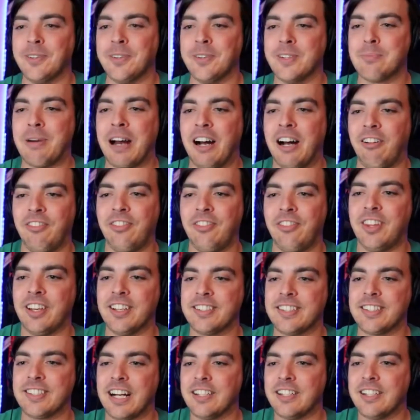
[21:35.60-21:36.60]
mouth
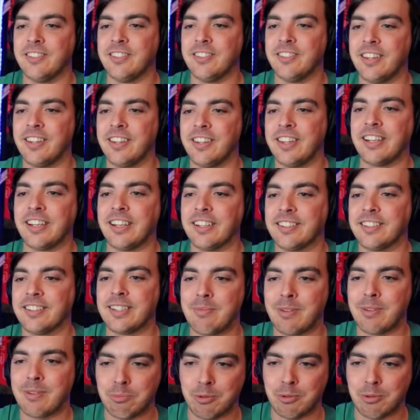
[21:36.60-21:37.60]
does not do the things
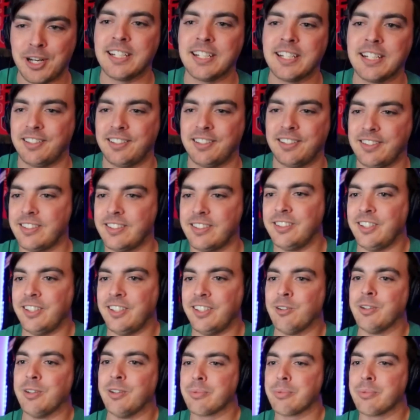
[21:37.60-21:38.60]
that my brain tells it to
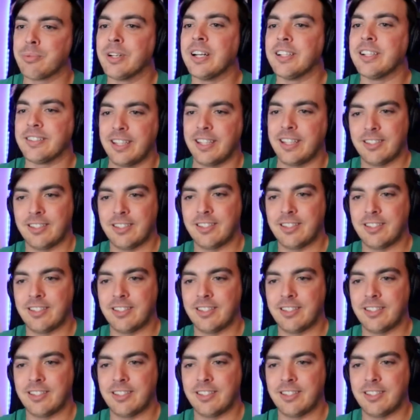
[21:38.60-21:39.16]
do in pronunciation. Yeah,